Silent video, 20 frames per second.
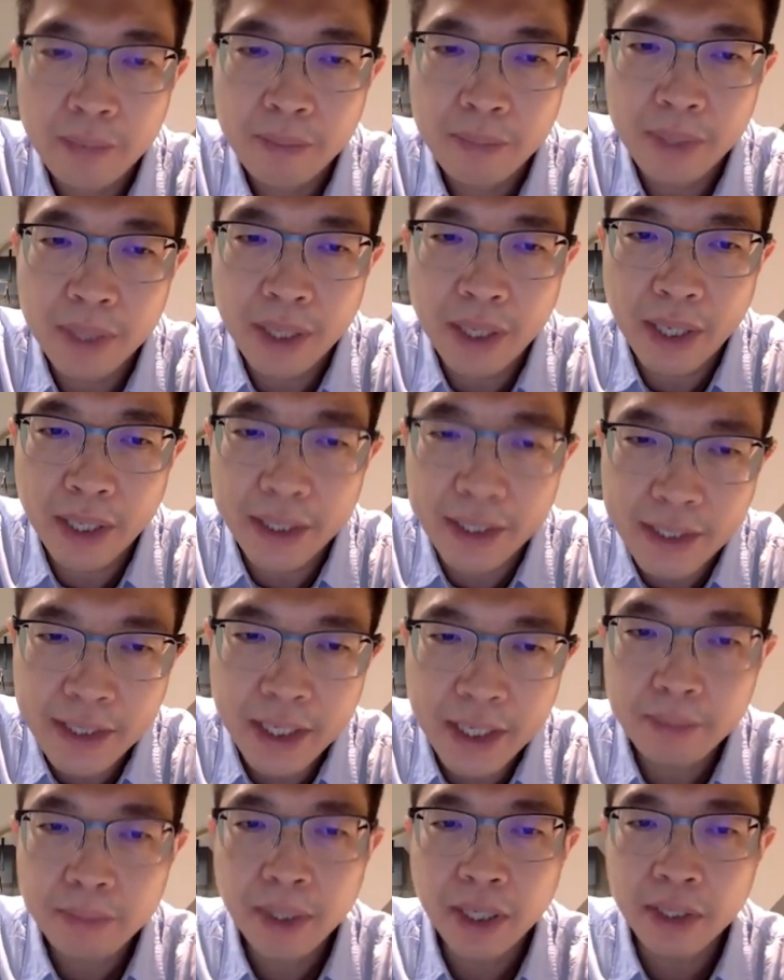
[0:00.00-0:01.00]
But at the
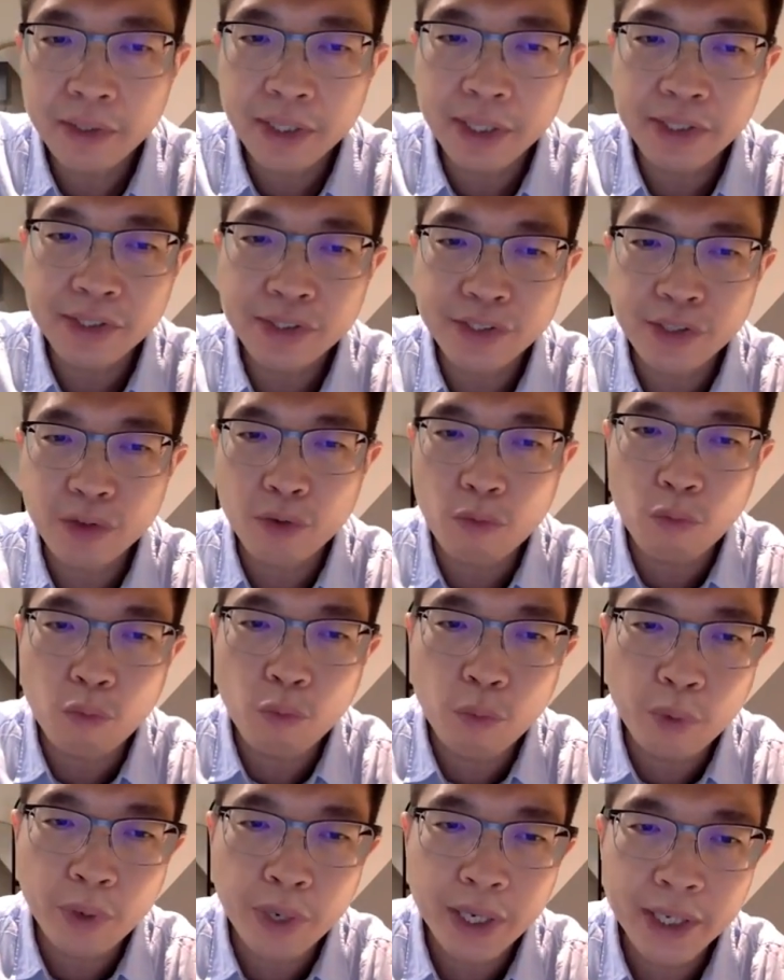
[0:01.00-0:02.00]
same time, you can see
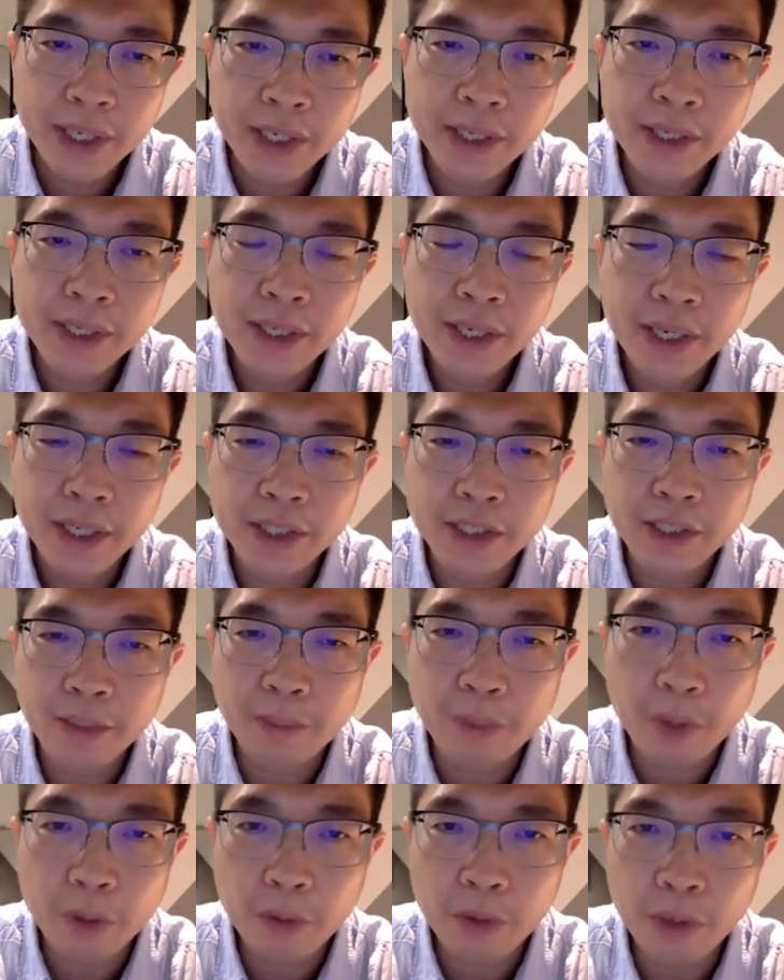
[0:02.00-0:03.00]
where is the
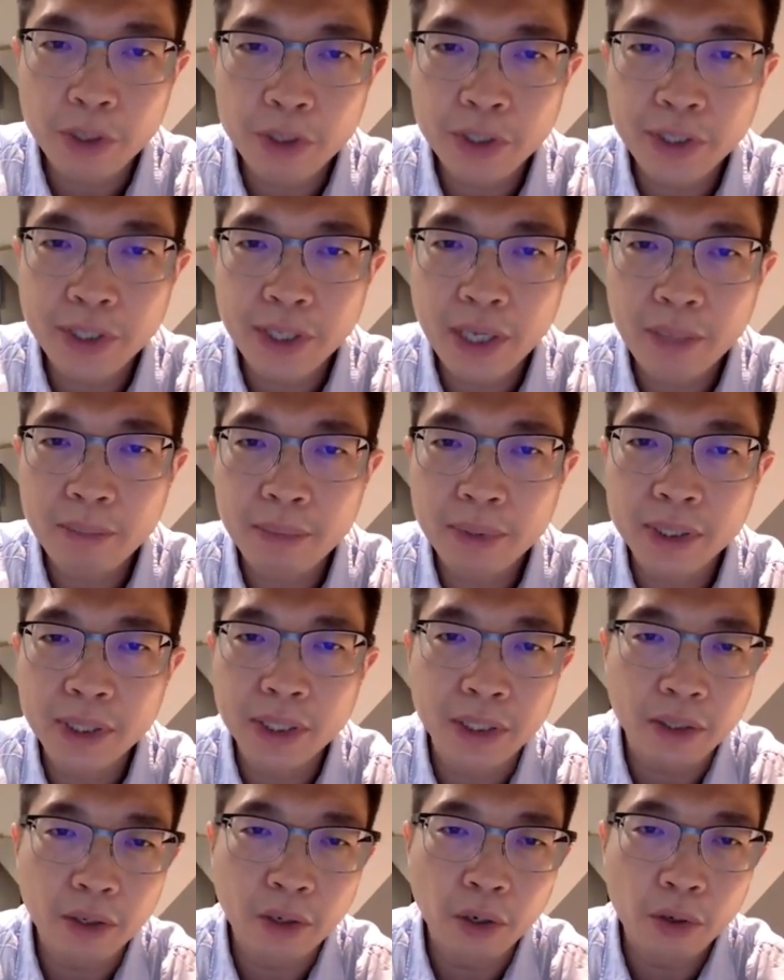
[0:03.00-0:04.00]
progression
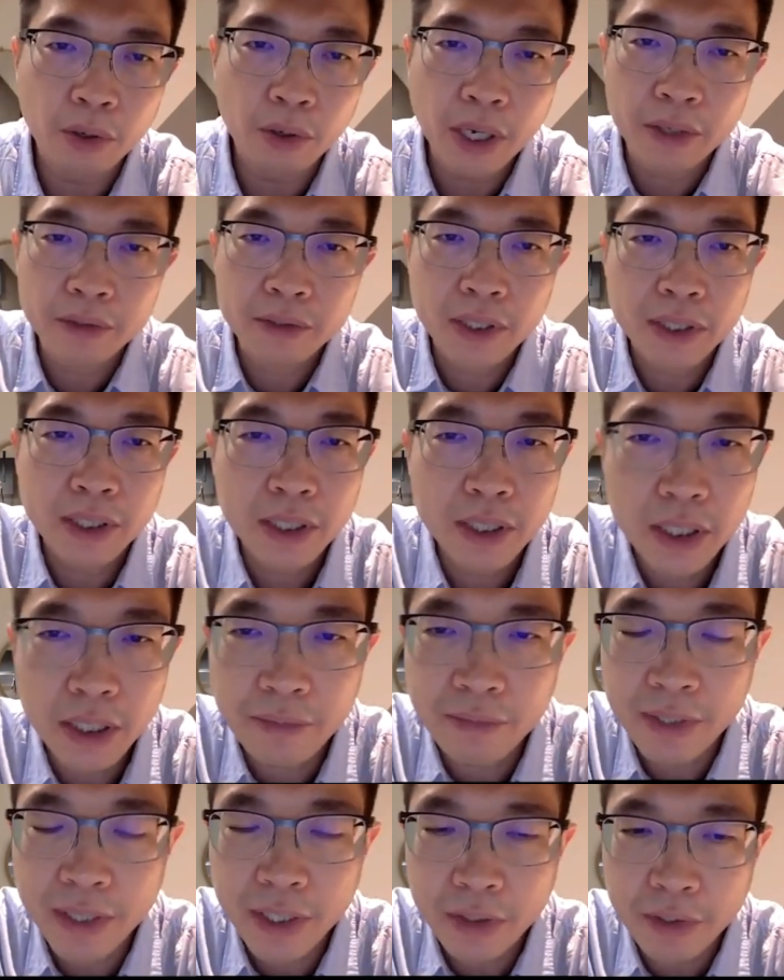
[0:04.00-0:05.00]
happening. Or
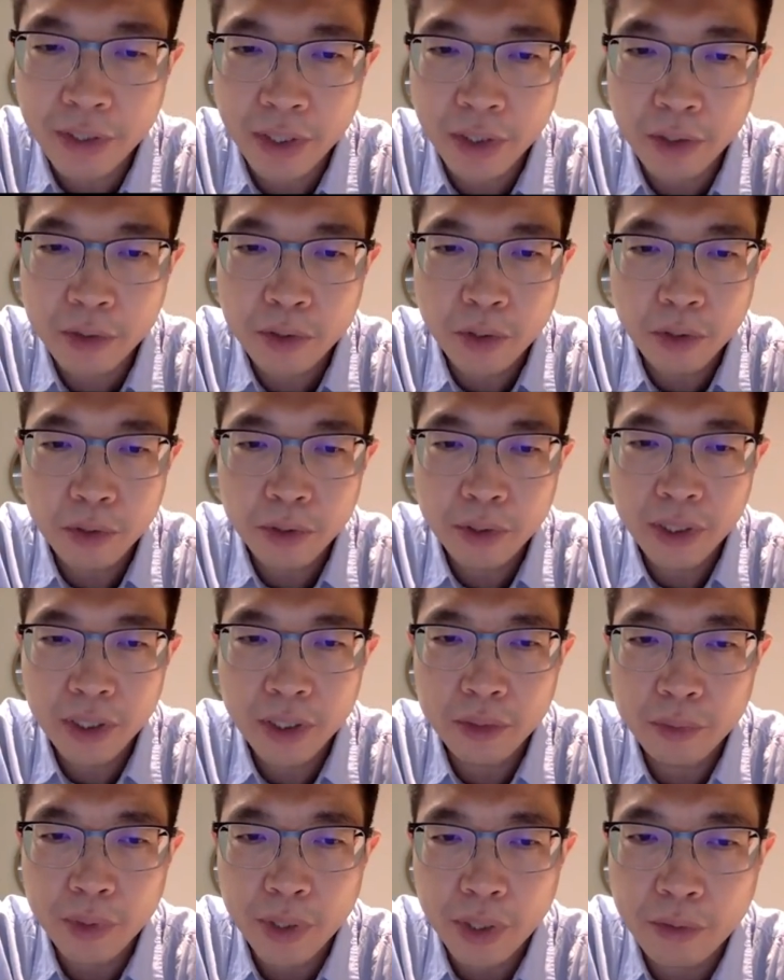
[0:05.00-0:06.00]
alternatively, you can also look at
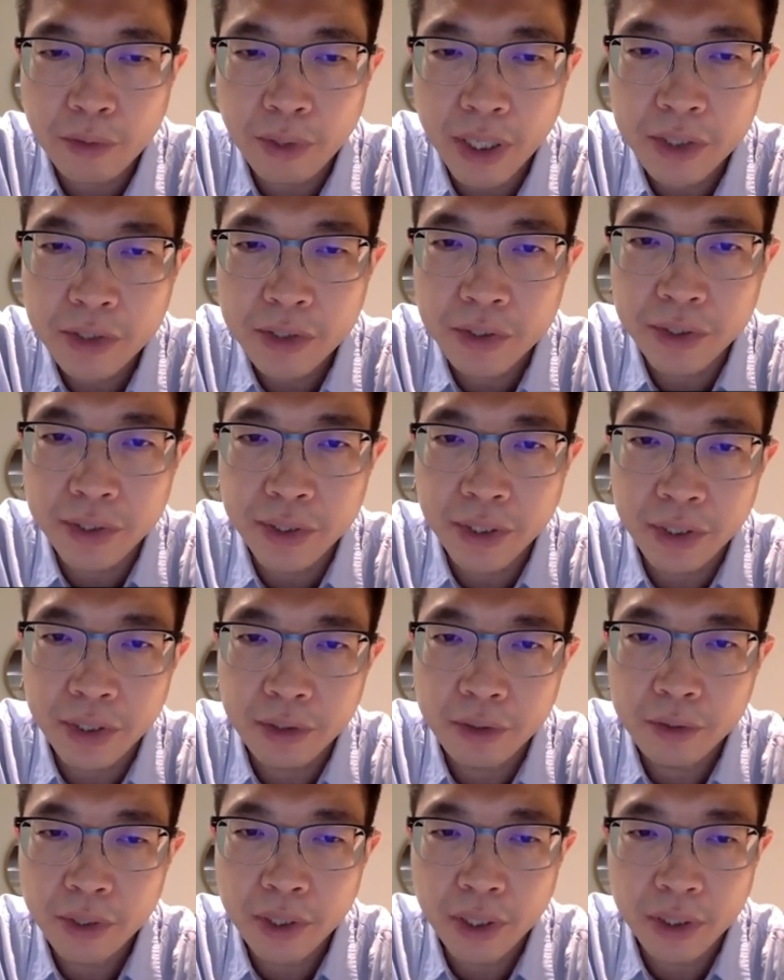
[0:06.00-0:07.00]
the regression
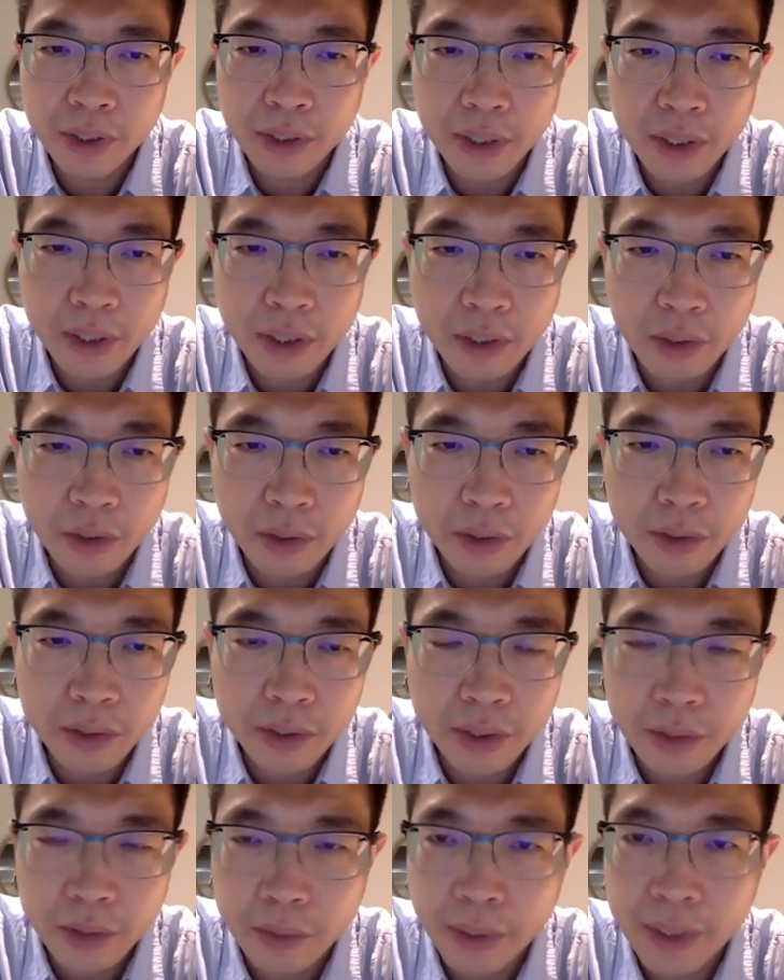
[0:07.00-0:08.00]
in, in the,
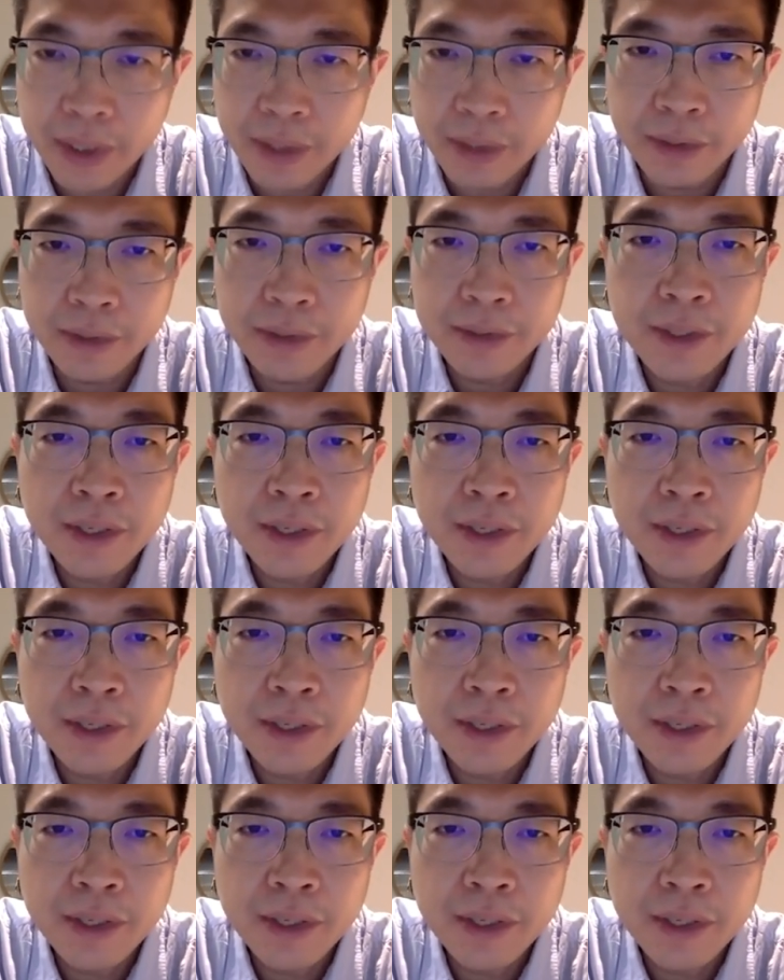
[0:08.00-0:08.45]
the green.